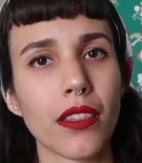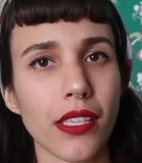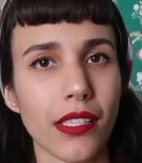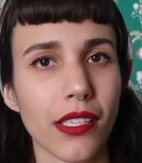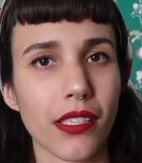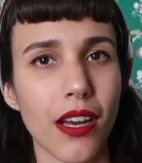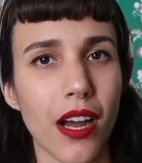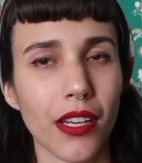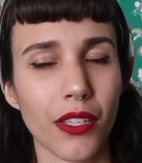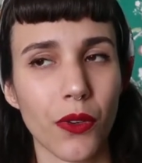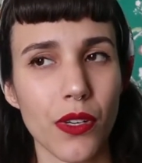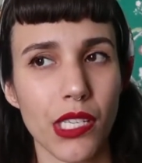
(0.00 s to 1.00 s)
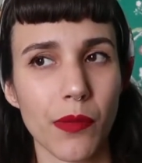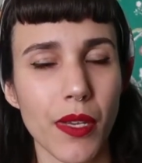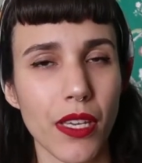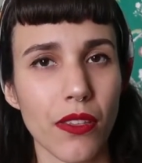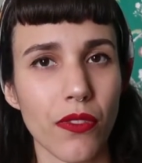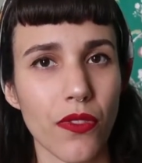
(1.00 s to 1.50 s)
this is not going to
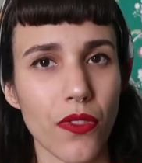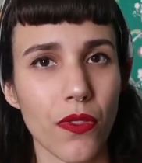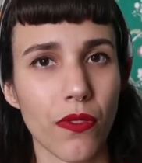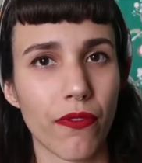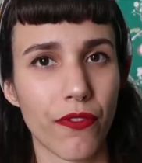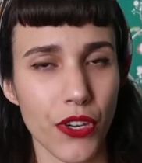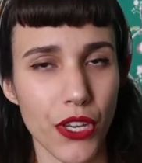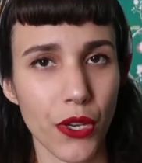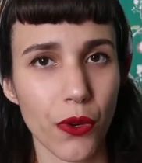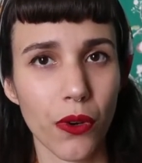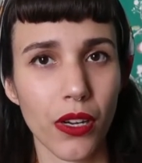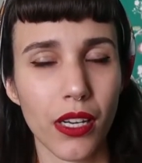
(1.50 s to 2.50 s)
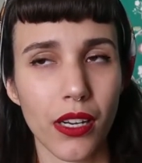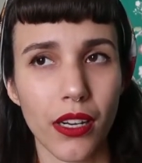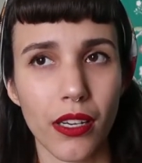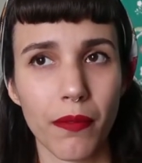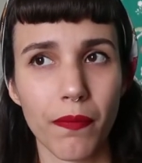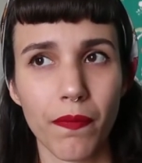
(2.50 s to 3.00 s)
be for you.
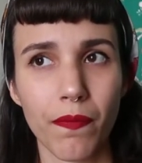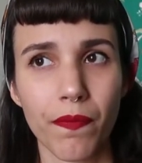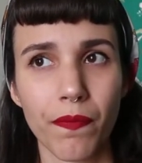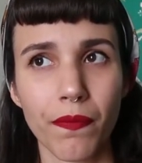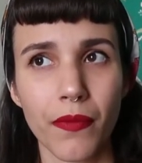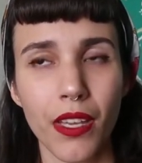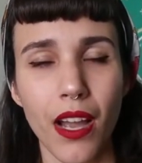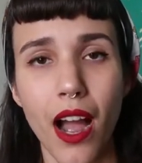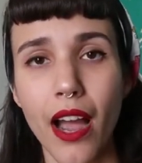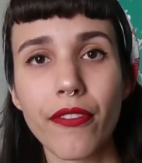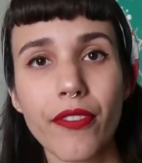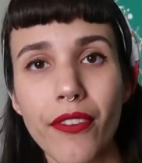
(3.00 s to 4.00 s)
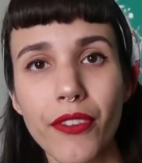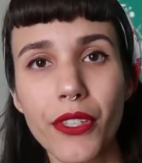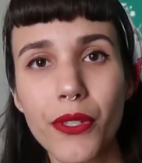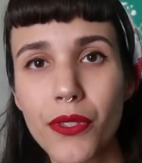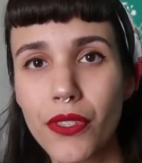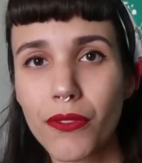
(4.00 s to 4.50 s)
Um, I've never
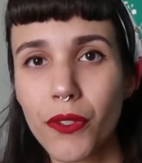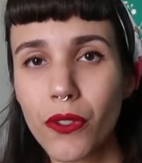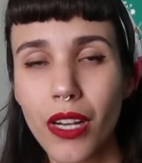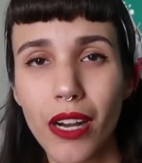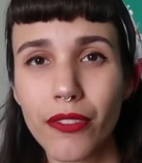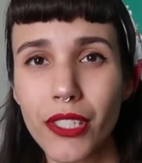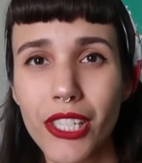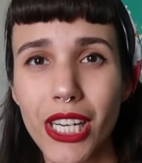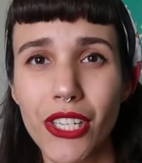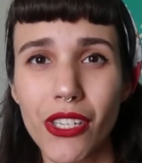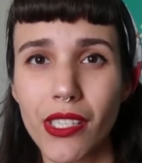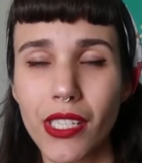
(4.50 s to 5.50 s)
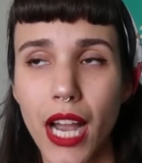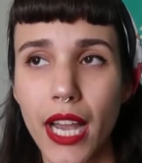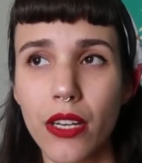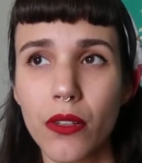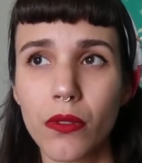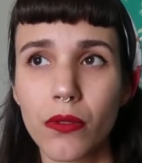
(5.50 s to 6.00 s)
used full coverage. I just,
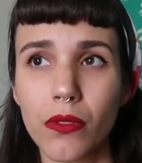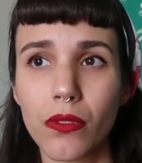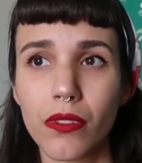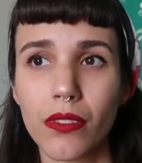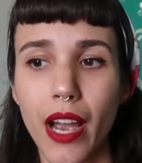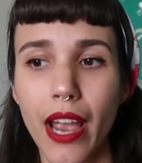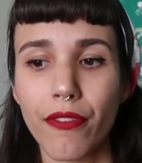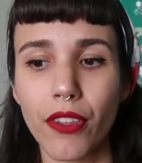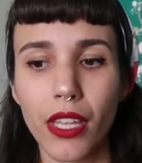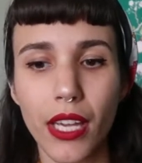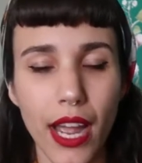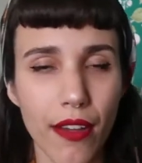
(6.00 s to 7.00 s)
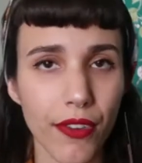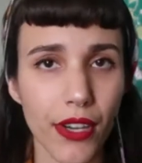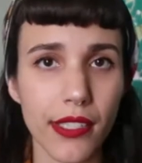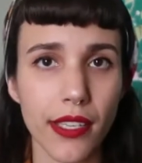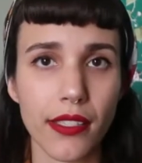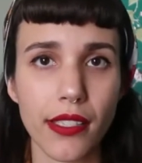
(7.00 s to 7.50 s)
I don't, I feel like I have
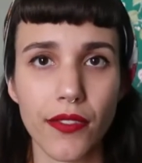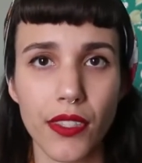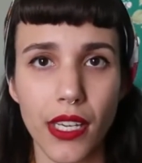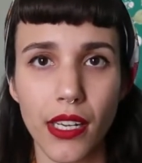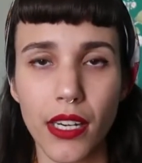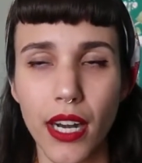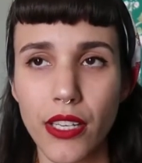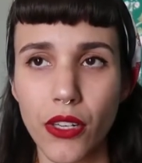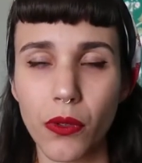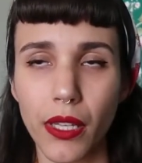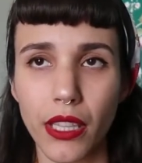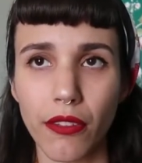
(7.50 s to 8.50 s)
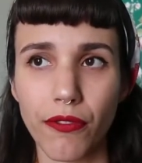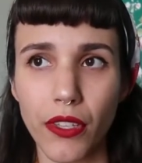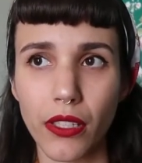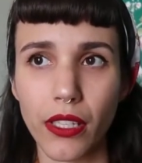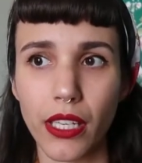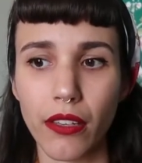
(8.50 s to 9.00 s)
very sensitive skin and I don't like the
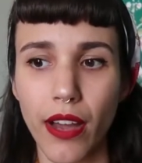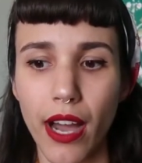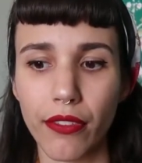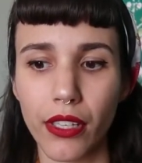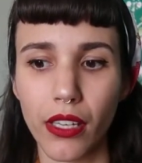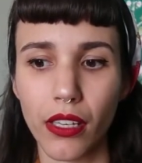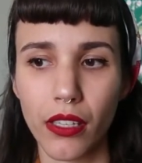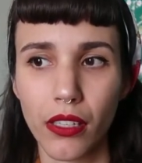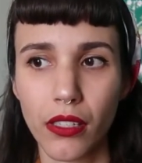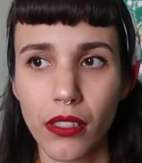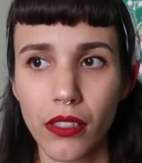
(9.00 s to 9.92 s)
feeling of having